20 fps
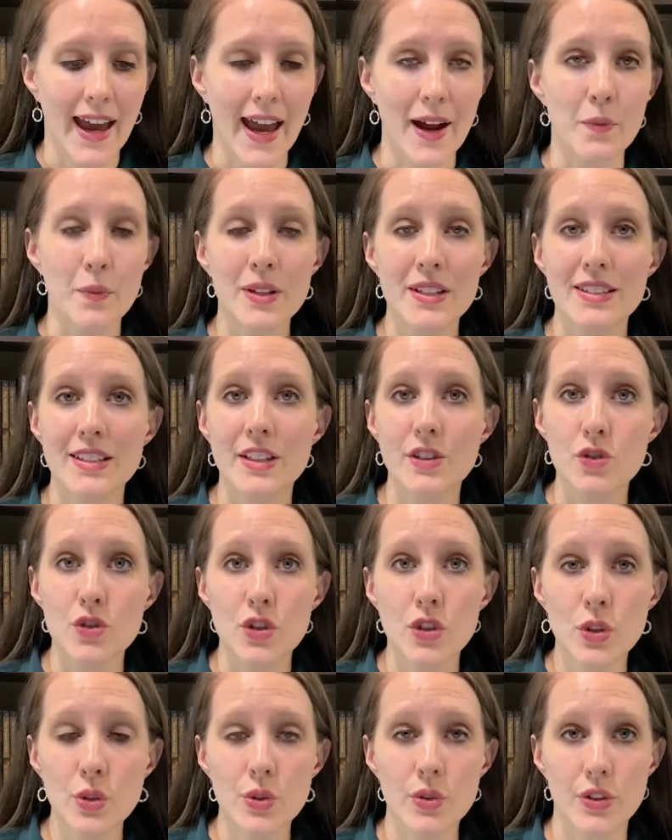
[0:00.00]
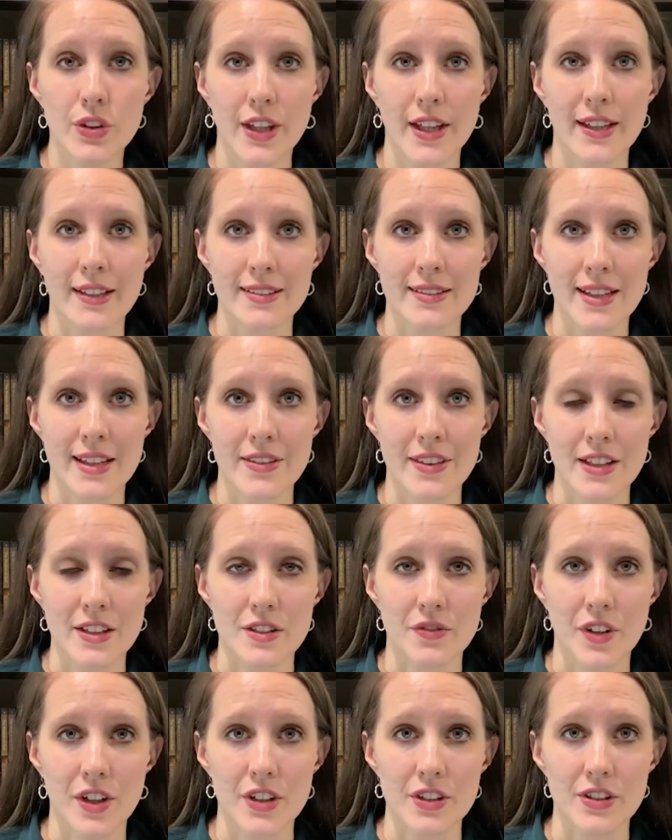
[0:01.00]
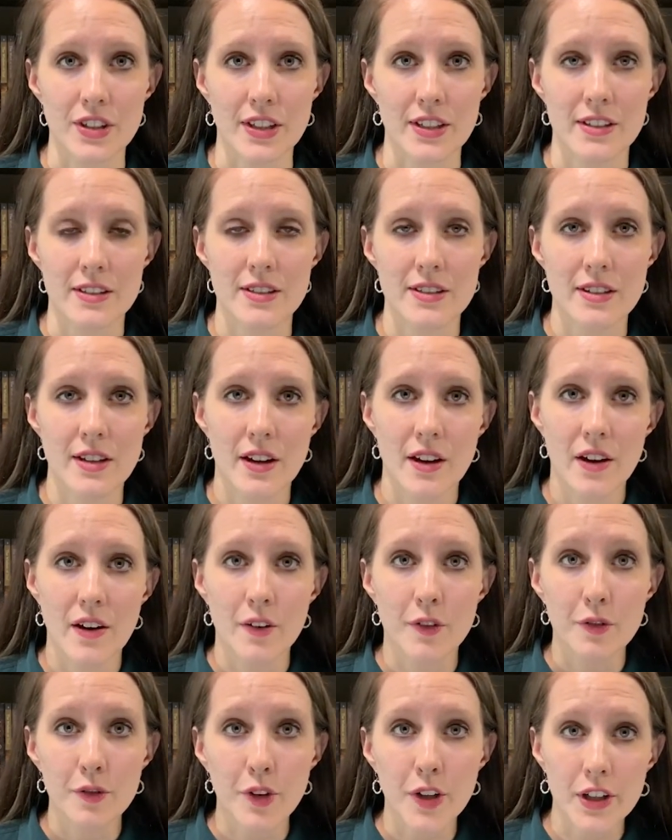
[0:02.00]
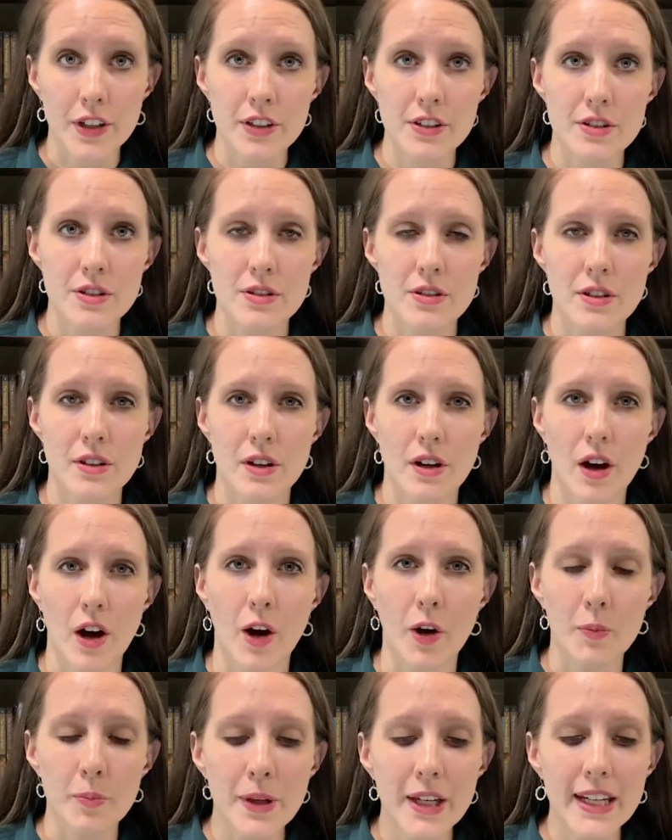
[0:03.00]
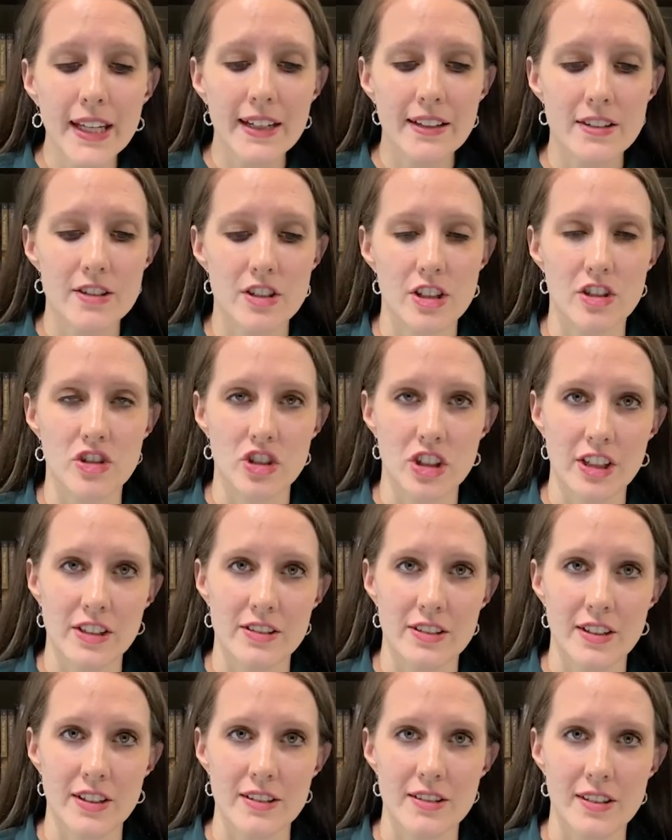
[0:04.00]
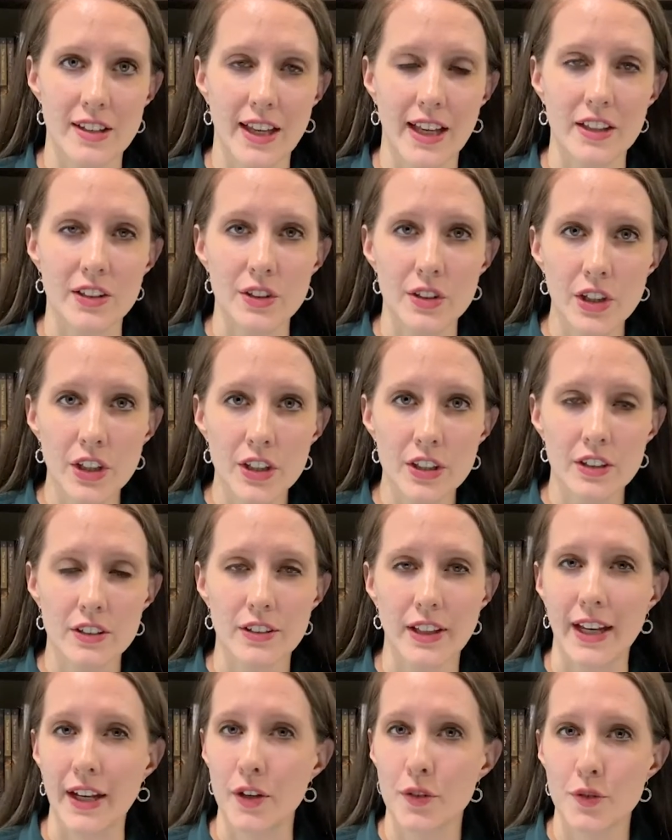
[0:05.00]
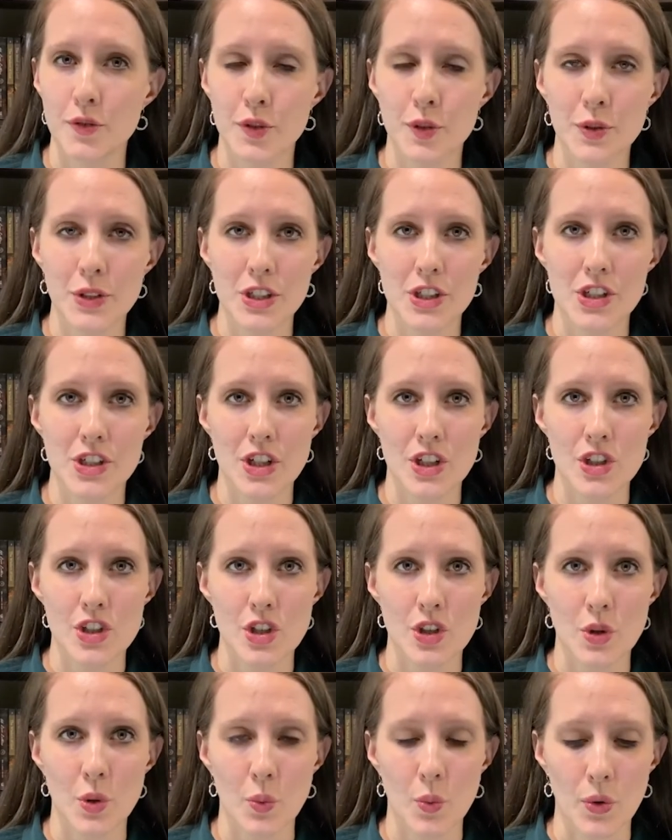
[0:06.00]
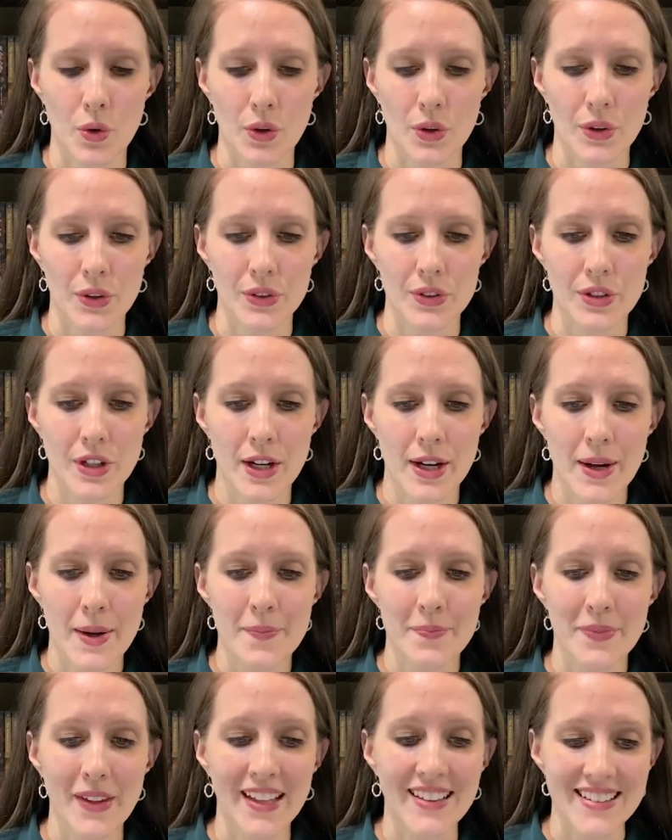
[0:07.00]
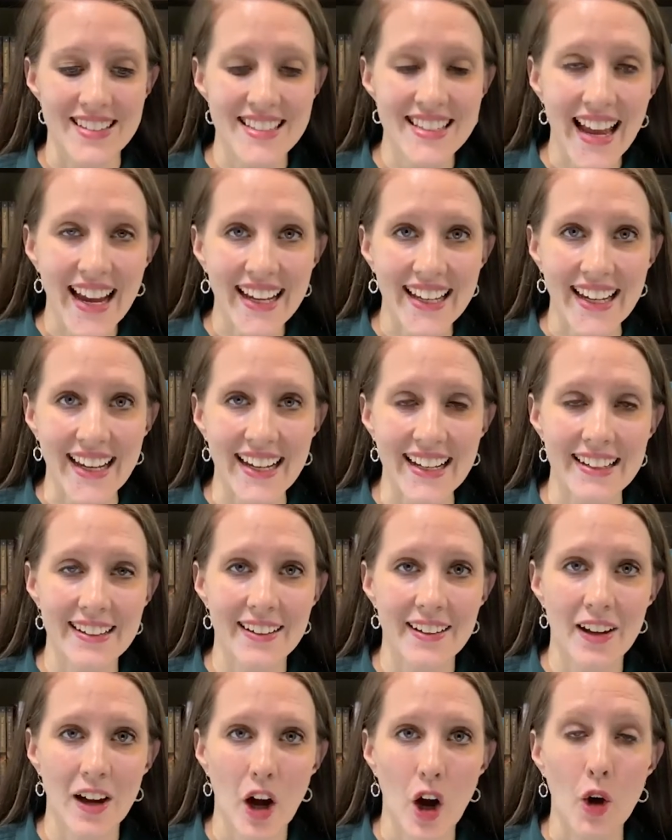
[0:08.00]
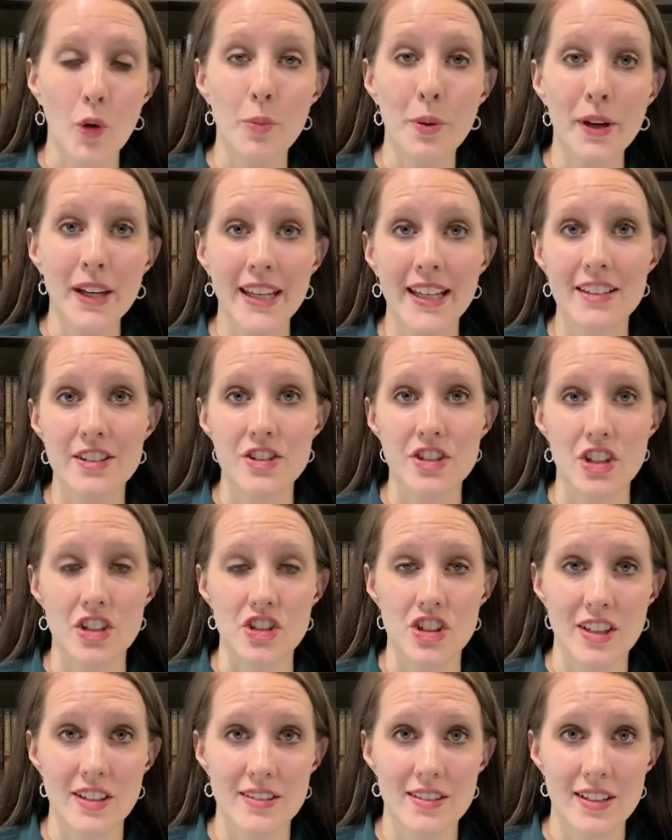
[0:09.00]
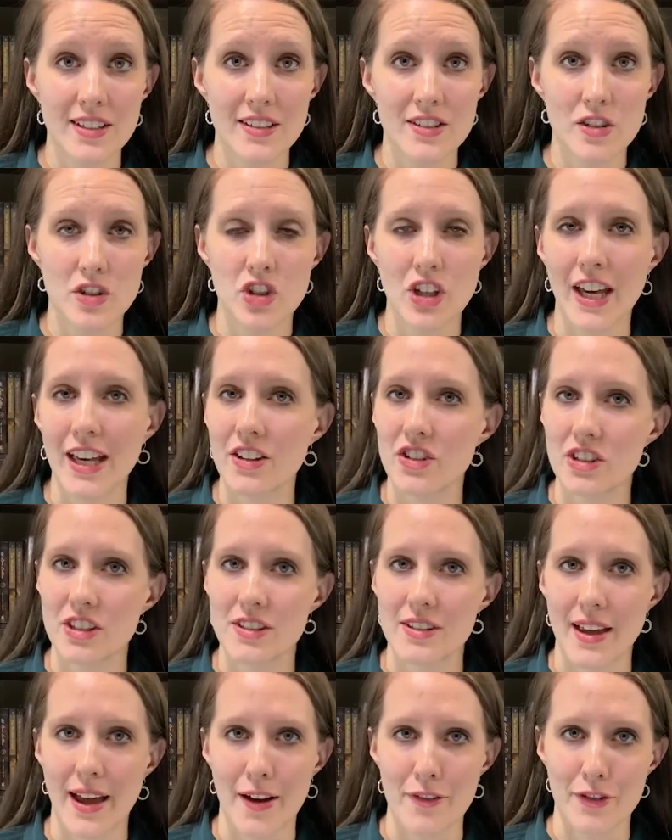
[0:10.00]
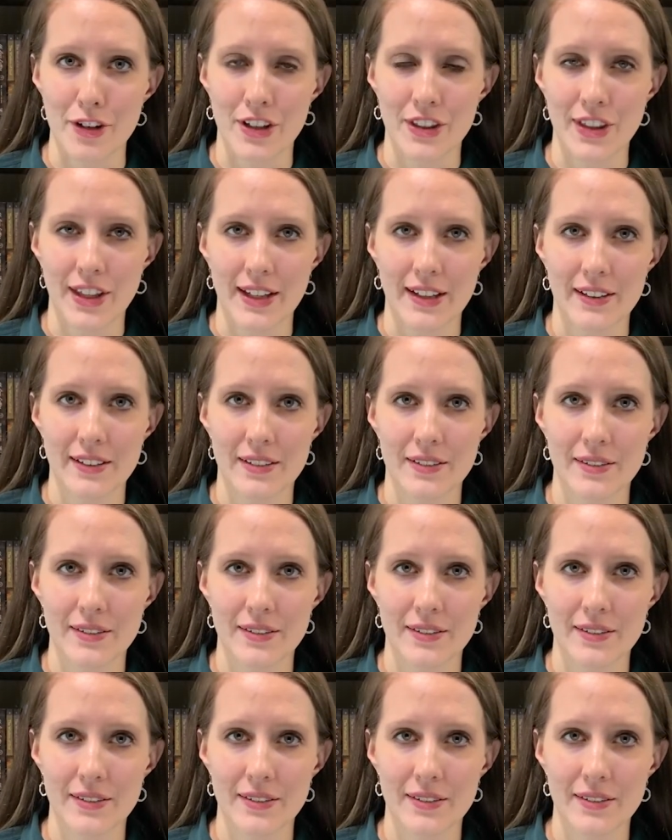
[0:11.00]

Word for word: And we see two things in these verses. First, obedience to Jesus can look like foolishness to the world. And second, obedience to Jesus changes everything.